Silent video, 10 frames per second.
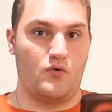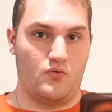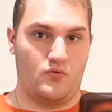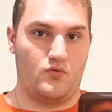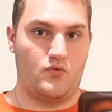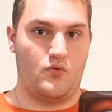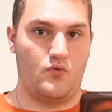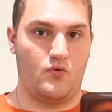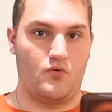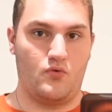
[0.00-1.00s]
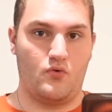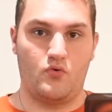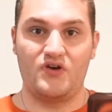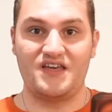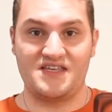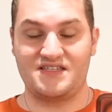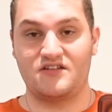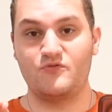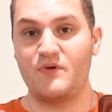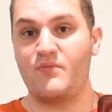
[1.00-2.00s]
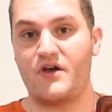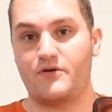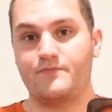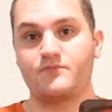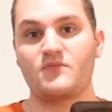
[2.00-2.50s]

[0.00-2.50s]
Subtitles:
Ooh is a little bit better.